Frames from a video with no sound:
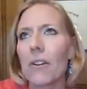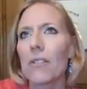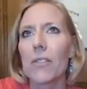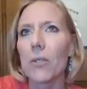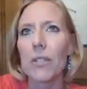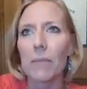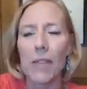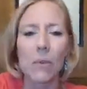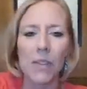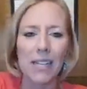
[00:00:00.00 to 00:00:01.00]
do
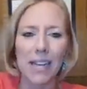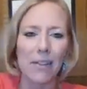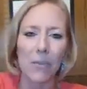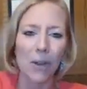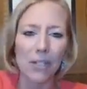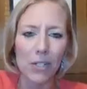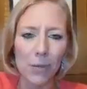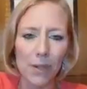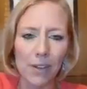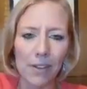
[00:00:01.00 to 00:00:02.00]
something where they didn't have the right to
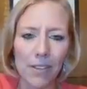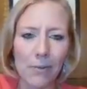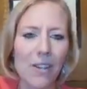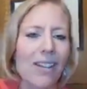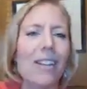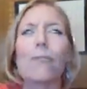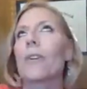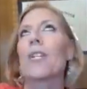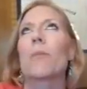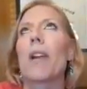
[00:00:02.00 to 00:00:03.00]
do it. They wouldn't
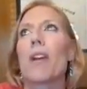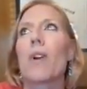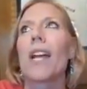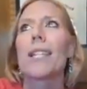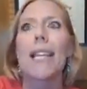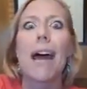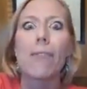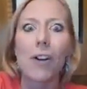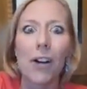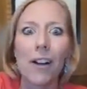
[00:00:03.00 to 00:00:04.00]
infringe upon our rights ever.